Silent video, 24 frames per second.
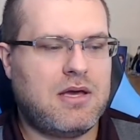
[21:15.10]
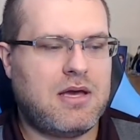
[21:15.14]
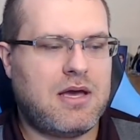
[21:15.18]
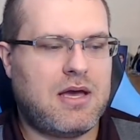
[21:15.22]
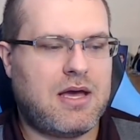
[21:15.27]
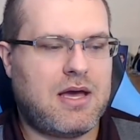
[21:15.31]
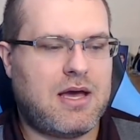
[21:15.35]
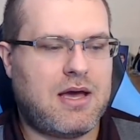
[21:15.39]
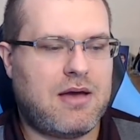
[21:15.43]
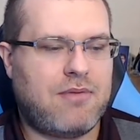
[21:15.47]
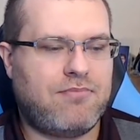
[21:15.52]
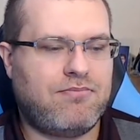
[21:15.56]

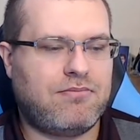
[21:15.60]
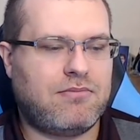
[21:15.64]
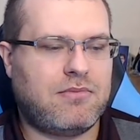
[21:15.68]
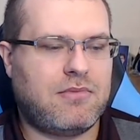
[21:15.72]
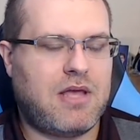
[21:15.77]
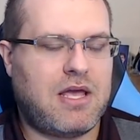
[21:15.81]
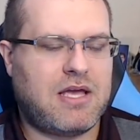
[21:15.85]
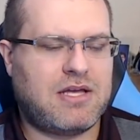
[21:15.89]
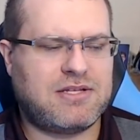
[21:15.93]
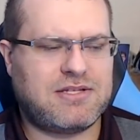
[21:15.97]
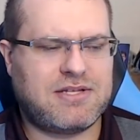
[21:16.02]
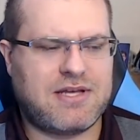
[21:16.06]

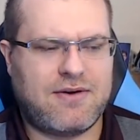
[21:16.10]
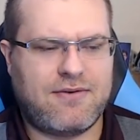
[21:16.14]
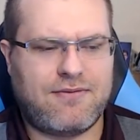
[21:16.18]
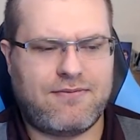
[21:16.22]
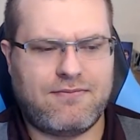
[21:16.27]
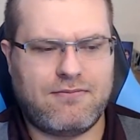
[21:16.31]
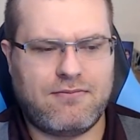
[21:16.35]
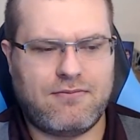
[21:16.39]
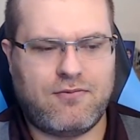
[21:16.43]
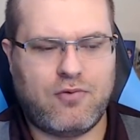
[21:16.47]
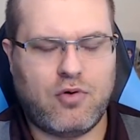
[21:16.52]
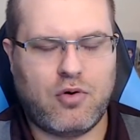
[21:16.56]
Has a
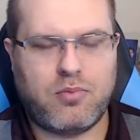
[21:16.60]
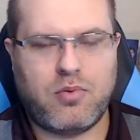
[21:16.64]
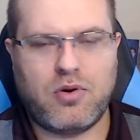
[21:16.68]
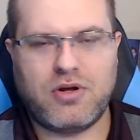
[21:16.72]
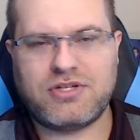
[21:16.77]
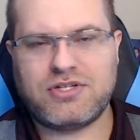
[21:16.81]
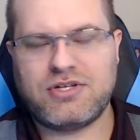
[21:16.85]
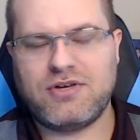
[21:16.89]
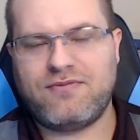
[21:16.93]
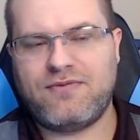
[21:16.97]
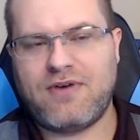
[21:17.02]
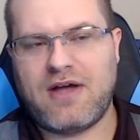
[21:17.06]

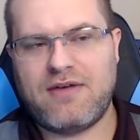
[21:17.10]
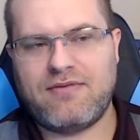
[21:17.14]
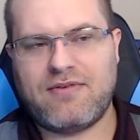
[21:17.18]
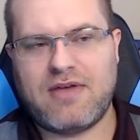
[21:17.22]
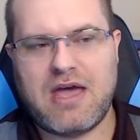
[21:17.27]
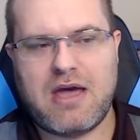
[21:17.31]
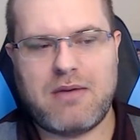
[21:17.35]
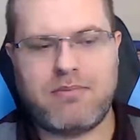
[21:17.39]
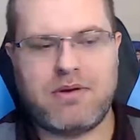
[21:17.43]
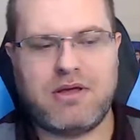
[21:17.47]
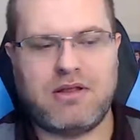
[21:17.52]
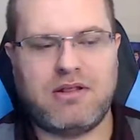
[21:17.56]
4.25
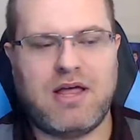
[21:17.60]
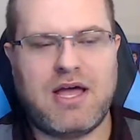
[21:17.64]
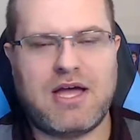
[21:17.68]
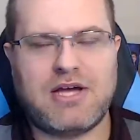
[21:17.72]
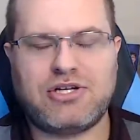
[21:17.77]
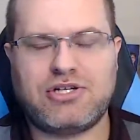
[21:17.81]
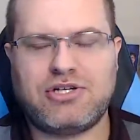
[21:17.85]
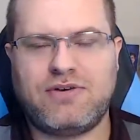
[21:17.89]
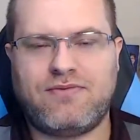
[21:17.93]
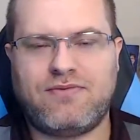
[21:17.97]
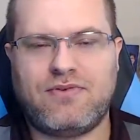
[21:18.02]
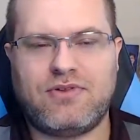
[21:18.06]
cap hit
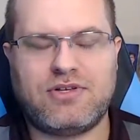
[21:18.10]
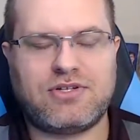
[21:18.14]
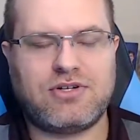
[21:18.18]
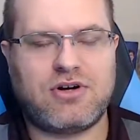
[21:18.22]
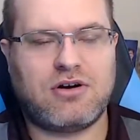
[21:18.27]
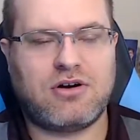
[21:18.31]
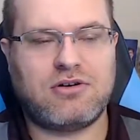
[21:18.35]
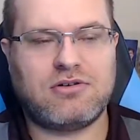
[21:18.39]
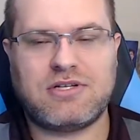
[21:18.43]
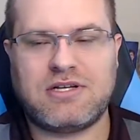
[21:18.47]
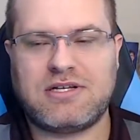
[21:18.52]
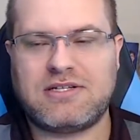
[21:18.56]
last year for the
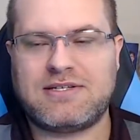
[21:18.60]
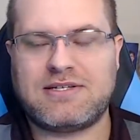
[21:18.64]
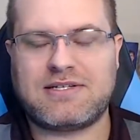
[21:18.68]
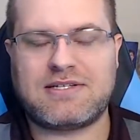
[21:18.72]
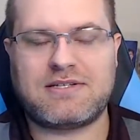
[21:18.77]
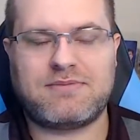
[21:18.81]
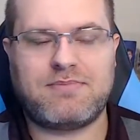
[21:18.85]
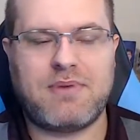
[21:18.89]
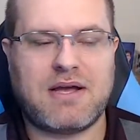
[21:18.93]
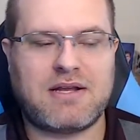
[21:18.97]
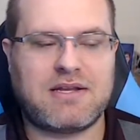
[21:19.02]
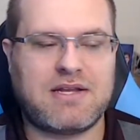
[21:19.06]
Stars, is
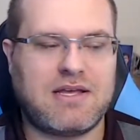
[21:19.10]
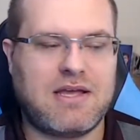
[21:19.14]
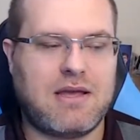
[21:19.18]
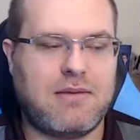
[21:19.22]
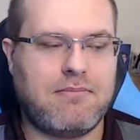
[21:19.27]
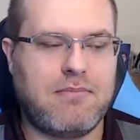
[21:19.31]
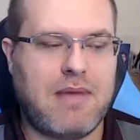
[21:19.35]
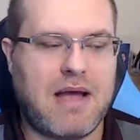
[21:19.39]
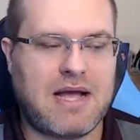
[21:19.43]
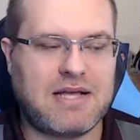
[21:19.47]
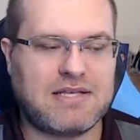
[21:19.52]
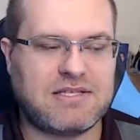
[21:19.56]
expecting a
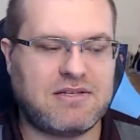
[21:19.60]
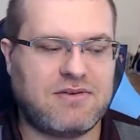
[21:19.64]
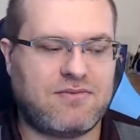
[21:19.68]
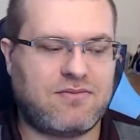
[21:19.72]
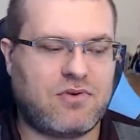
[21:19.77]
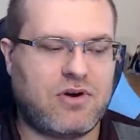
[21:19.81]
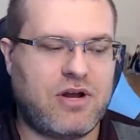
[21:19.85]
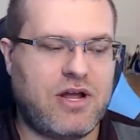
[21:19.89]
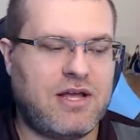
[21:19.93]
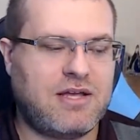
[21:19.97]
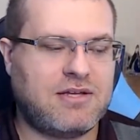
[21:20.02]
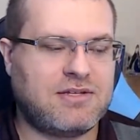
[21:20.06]
massive
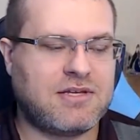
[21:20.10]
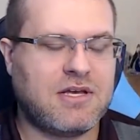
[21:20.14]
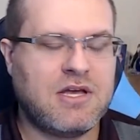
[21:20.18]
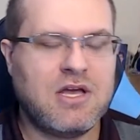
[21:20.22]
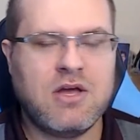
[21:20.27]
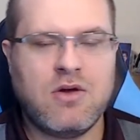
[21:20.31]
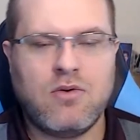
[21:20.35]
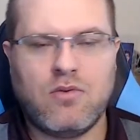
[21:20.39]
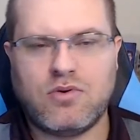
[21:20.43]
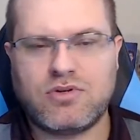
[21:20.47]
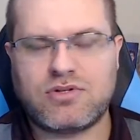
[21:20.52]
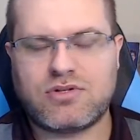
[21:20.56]
raise,
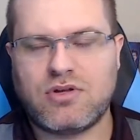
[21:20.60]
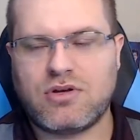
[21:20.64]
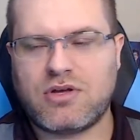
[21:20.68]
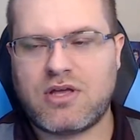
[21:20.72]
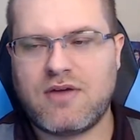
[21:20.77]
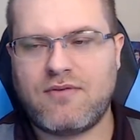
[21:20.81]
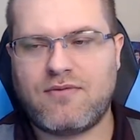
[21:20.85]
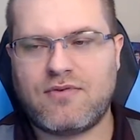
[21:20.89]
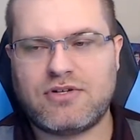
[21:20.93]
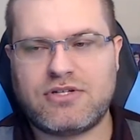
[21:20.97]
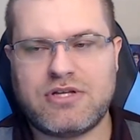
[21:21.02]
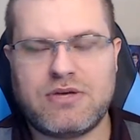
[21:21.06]
was
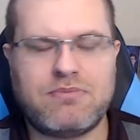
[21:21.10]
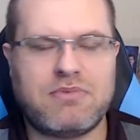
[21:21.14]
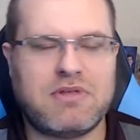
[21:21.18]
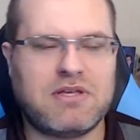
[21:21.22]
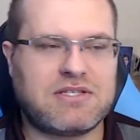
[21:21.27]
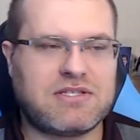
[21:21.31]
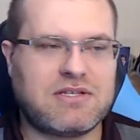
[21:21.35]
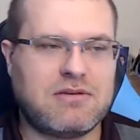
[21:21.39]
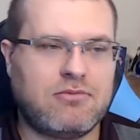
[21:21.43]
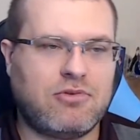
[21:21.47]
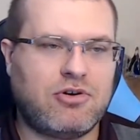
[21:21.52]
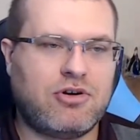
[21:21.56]
looking for something
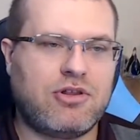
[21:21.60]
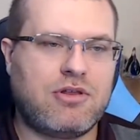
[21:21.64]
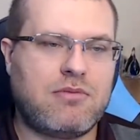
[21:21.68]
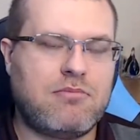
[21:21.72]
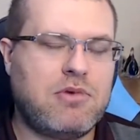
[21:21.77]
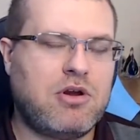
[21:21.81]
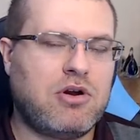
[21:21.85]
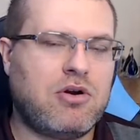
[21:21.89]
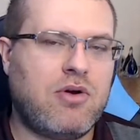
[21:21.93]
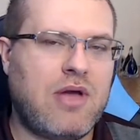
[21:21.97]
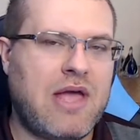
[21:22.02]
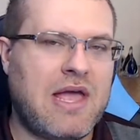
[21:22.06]
similar to the
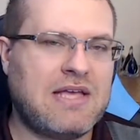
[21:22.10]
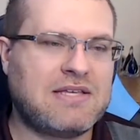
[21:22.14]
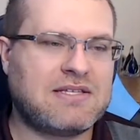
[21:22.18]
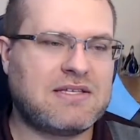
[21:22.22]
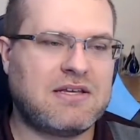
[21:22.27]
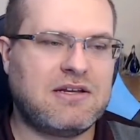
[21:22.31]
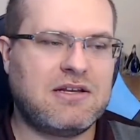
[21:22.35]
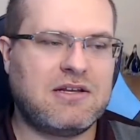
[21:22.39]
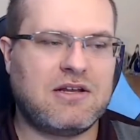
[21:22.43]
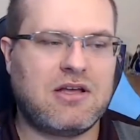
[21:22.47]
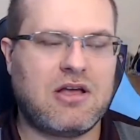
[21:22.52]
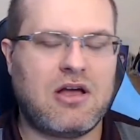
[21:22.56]
Miro
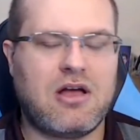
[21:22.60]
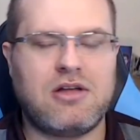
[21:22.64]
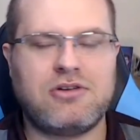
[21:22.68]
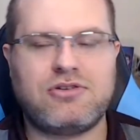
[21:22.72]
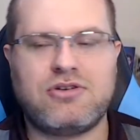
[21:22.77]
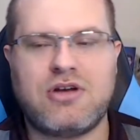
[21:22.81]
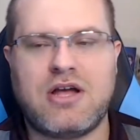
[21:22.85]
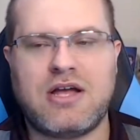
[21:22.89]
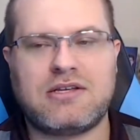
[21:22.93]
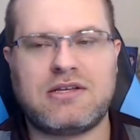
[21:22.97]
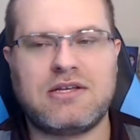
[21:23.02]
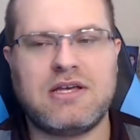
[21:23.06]
Heiskanen
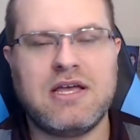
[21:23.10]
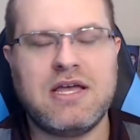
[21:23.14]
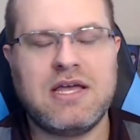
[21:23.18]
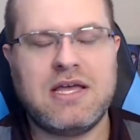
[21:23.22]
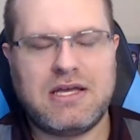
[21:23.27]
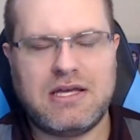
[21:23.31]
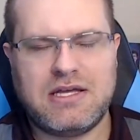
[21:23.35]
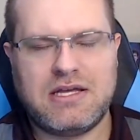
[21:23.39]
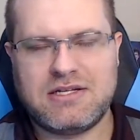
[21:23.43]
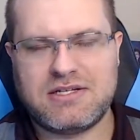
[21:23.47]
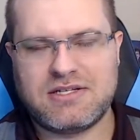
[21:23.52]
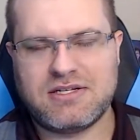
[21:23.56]
contract
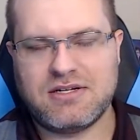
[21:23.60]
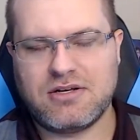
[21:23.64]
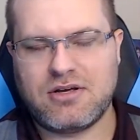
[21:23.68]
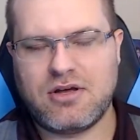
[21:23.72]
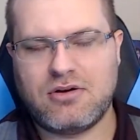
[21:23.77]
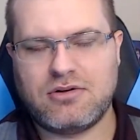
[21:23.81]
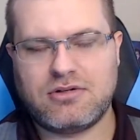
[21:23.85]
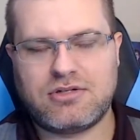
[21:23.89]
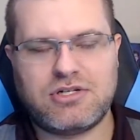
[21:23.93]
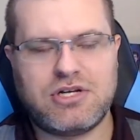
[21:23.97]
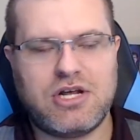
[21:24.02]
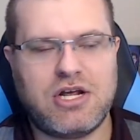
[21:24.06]
in his
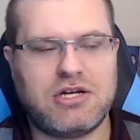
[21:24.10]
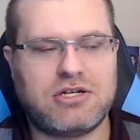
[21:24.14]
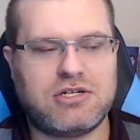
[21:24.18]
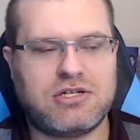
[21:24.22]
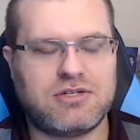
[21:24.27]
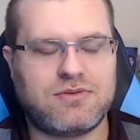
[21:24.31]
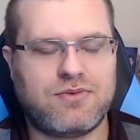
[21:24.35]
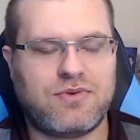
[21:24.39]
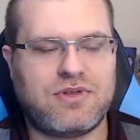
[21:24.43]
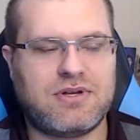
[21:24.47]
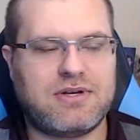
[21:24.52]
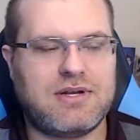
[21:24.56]

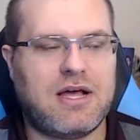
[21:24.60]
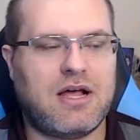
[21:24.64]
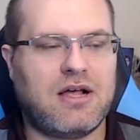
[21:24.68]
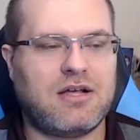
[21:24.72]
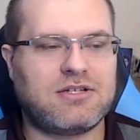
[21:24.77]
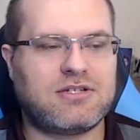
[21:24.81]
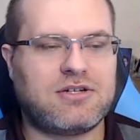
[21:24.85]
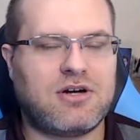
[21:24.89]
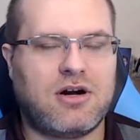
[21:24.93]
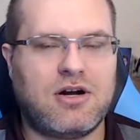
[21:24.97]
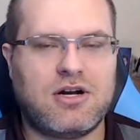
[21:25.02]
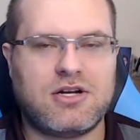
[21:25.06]
negotiations with the
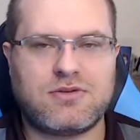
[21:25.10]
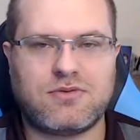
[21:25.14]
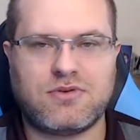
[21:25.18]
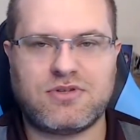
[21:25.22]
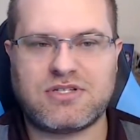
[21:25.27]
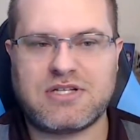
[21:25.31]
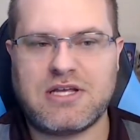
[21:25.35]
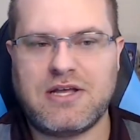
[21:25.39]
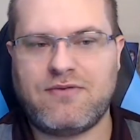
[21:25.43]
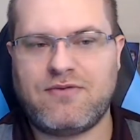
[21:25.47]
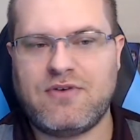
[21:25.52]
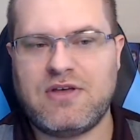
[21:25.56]
Dallas Stars. We'll
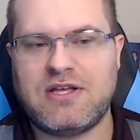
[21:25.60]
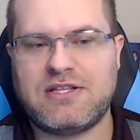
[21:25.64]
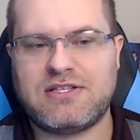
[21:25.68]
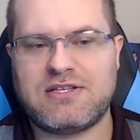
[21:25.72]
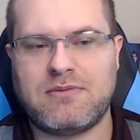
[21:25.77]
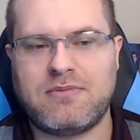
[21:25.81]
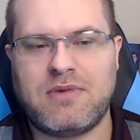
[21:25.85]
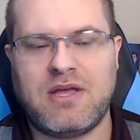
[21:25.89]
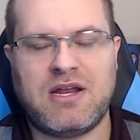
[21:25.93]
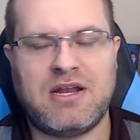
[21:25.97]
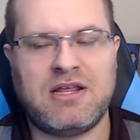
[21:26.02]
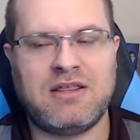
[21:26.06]
see if he ends
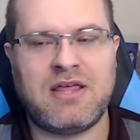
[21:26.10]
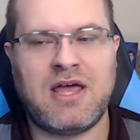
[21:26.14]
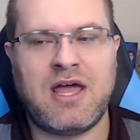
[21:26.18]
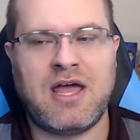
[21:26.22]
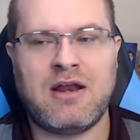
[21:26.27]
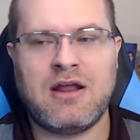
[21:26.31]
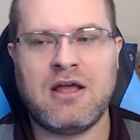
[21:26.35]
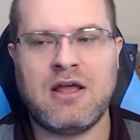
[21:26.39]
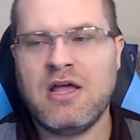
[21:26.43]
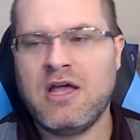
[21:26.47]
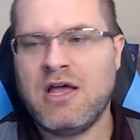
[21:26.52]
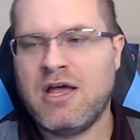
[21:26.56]
up getting that.